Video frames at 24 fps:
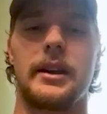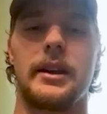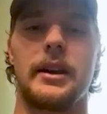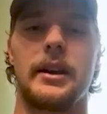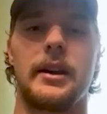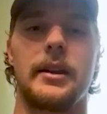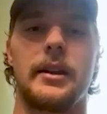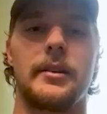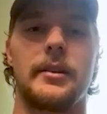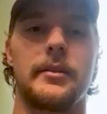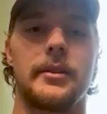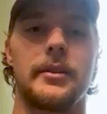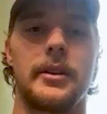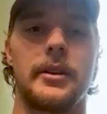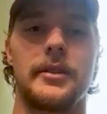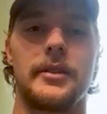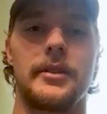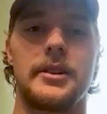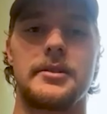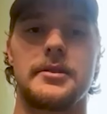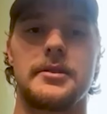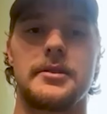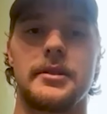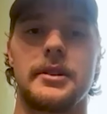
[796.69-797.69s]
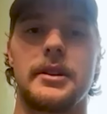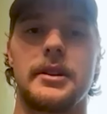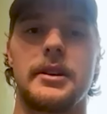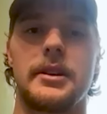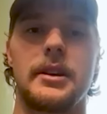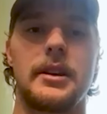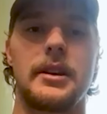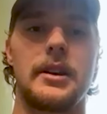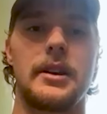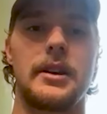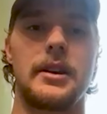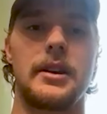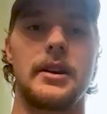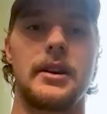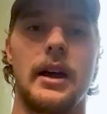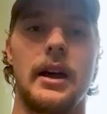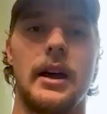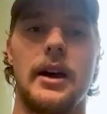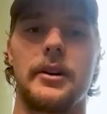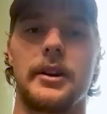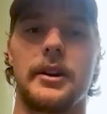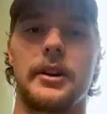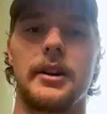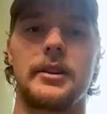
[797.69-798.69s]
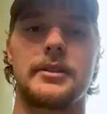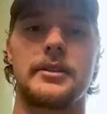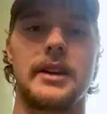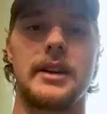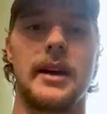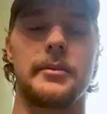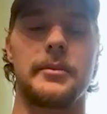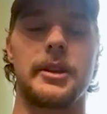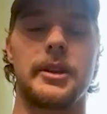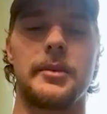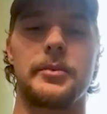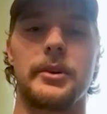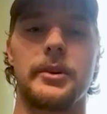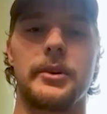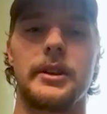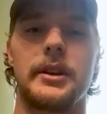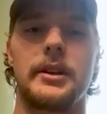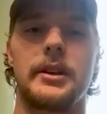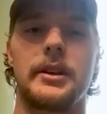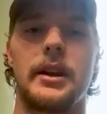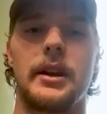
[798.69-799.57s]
And eventually I'll get timed up with it.